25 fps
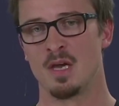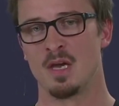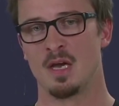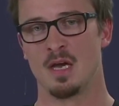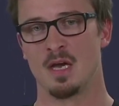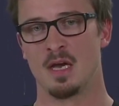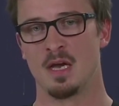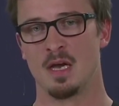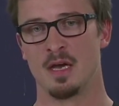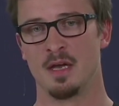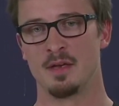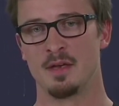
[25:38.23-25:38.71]

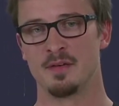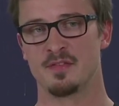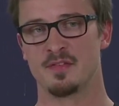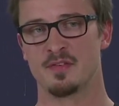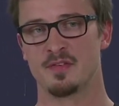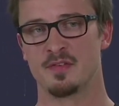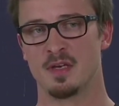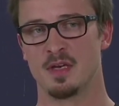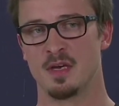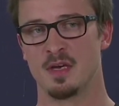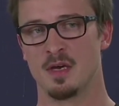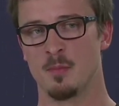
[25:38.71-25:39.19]

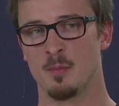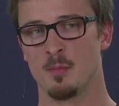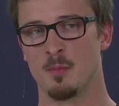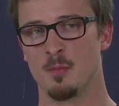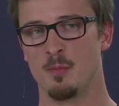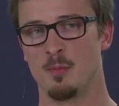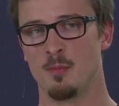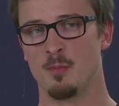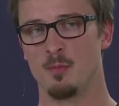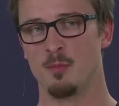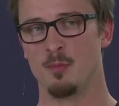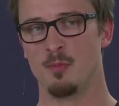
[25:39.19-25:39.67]
And
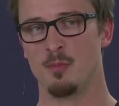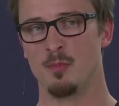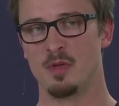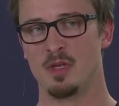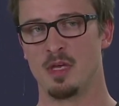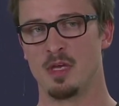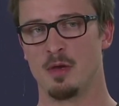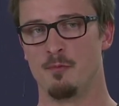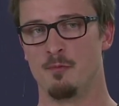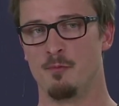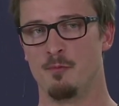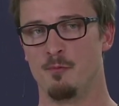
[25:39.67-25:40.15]

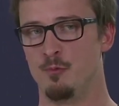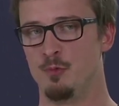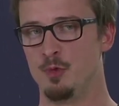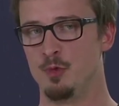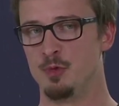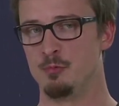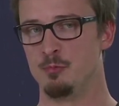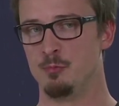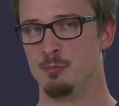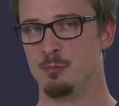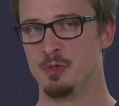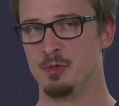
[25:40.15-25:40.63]
yeah,
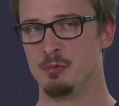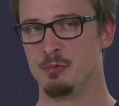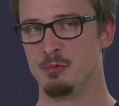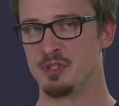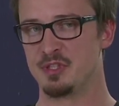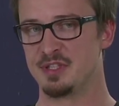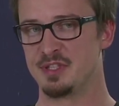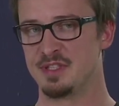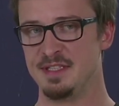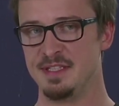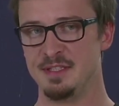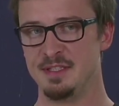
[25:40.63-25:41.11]
we
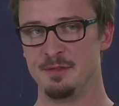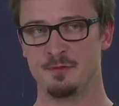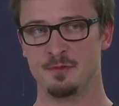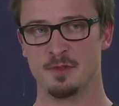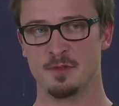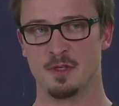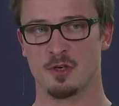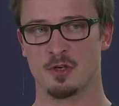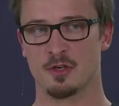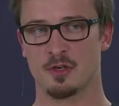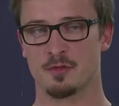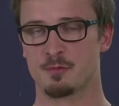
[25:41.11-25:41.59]
receive
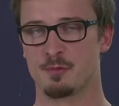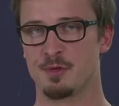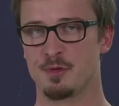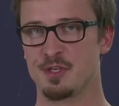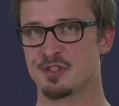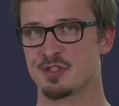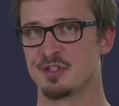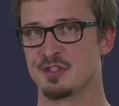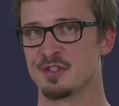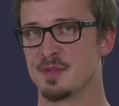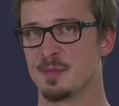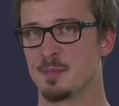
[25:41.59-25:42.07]
a lot of
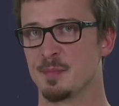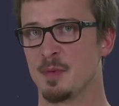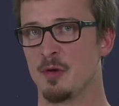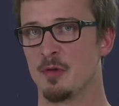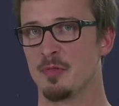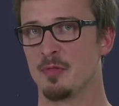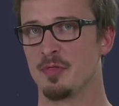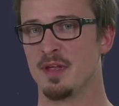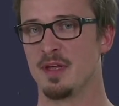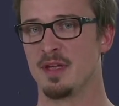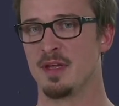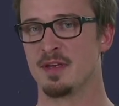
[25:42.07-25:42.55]
questions
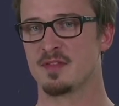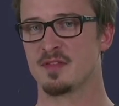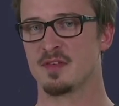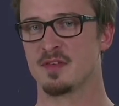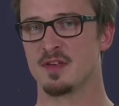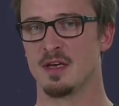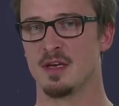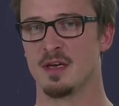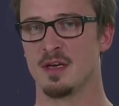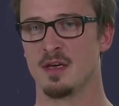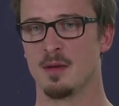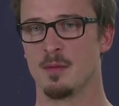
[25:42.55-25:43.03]
about that,
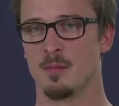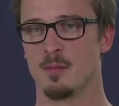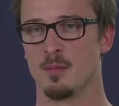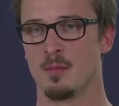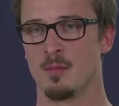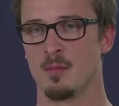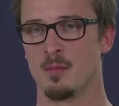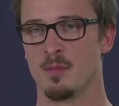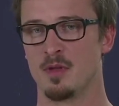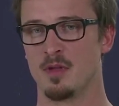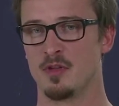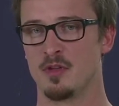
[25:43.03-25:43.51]

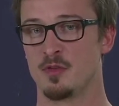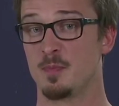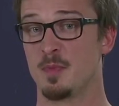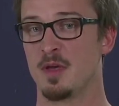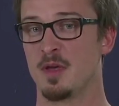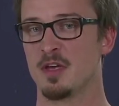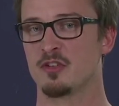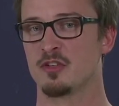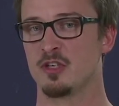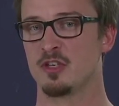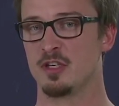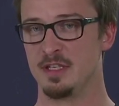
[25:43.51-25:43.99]

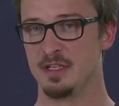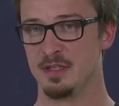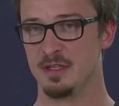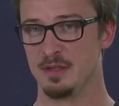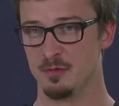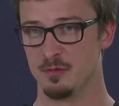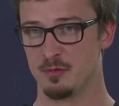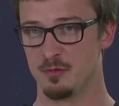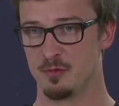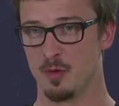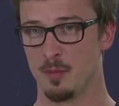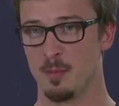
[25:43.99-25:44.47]

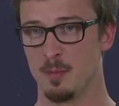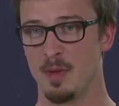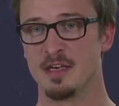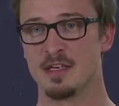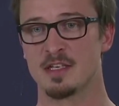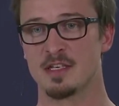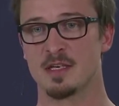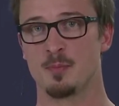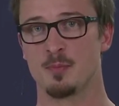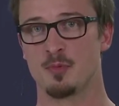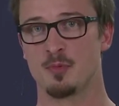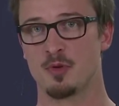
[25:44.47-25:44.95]
especially from
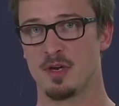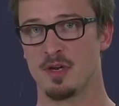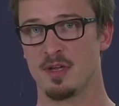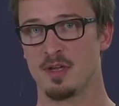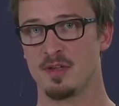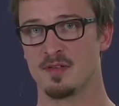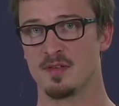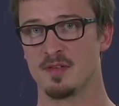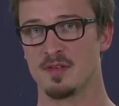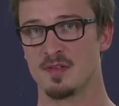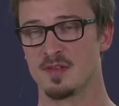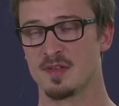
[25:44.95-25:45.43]

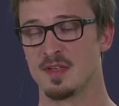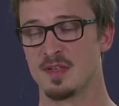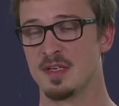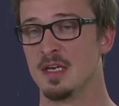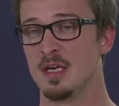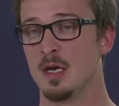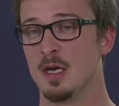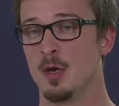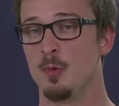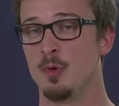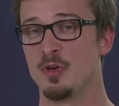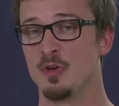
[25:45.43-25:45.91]
enterprises
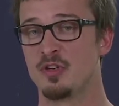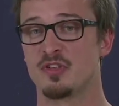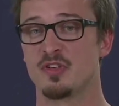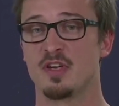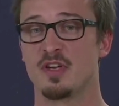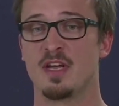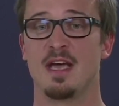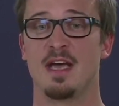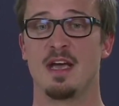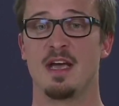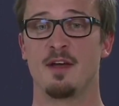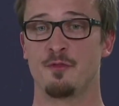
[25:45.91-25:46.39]
which
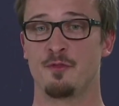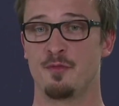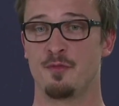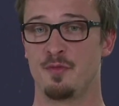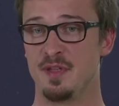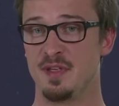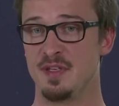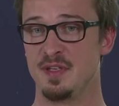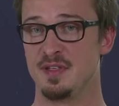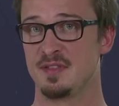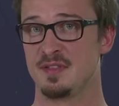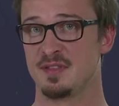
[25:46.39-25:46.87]
have
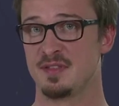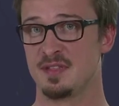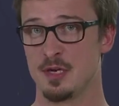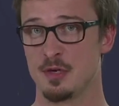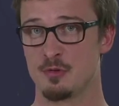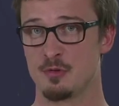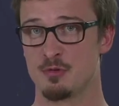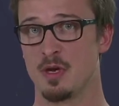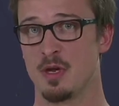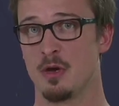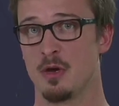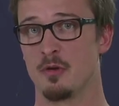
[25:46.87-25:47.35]
these
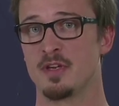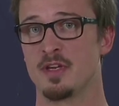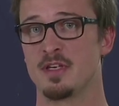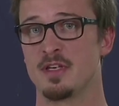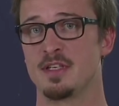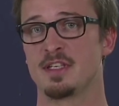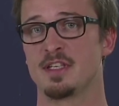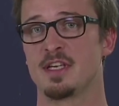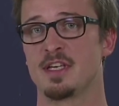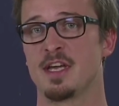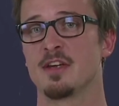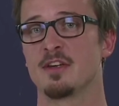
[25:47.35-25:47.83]
central
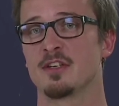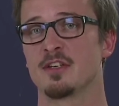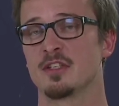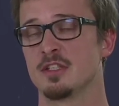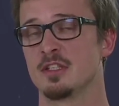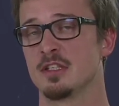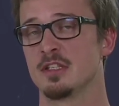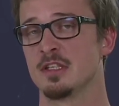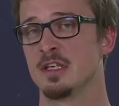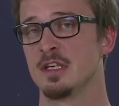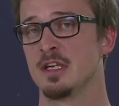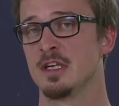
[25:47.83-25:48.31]

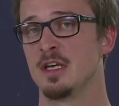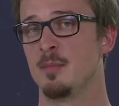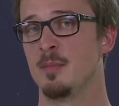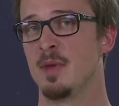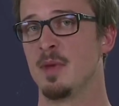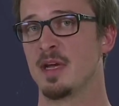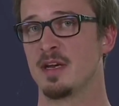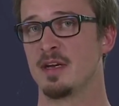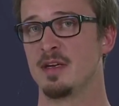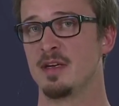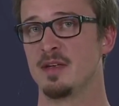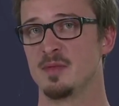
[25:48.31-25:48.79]
authentication
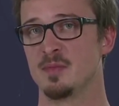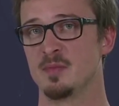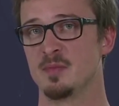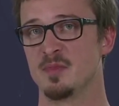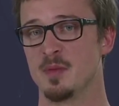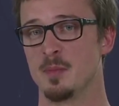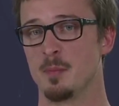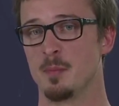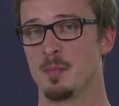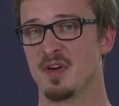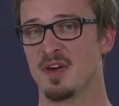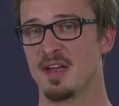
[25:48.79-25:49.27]

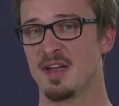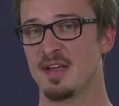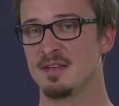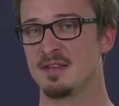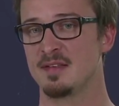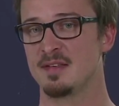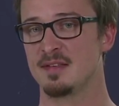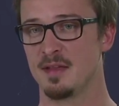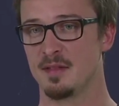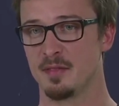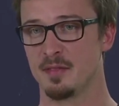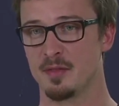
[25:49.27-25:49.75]
mechanisms in
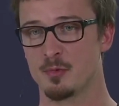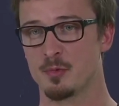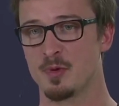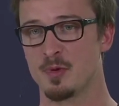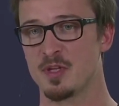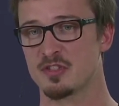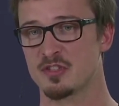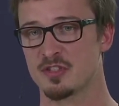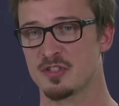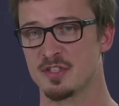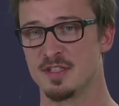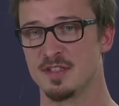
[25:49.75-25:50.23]
place. And the
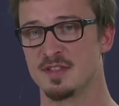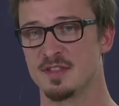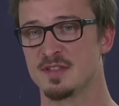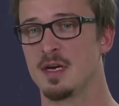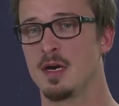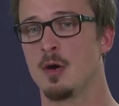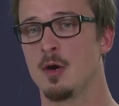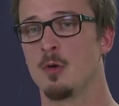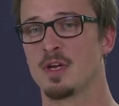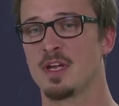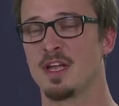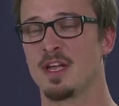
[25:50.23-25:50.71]
question is,
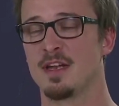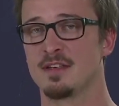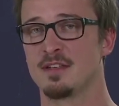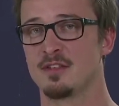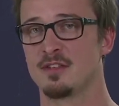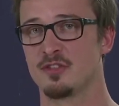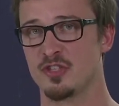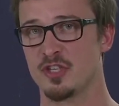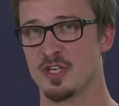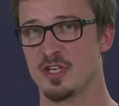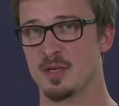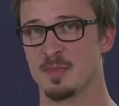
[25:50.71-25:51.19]
how can
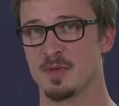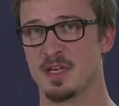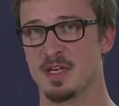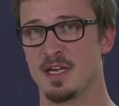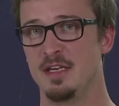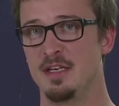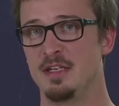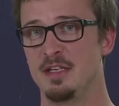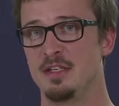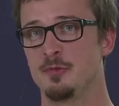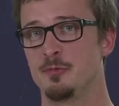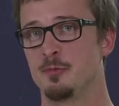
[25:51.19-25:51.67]
Checkmk
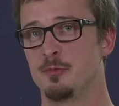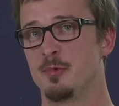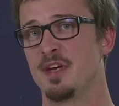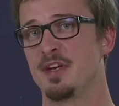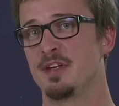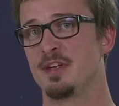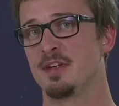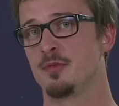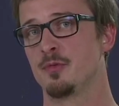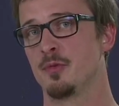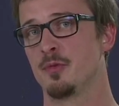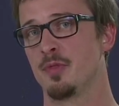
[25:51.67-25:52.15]

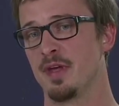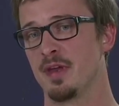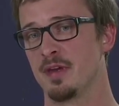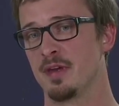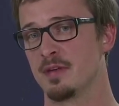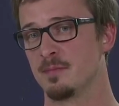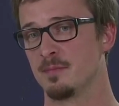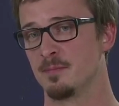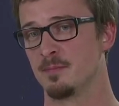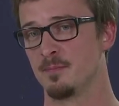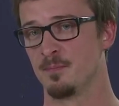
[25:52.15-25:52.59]
integrate into that?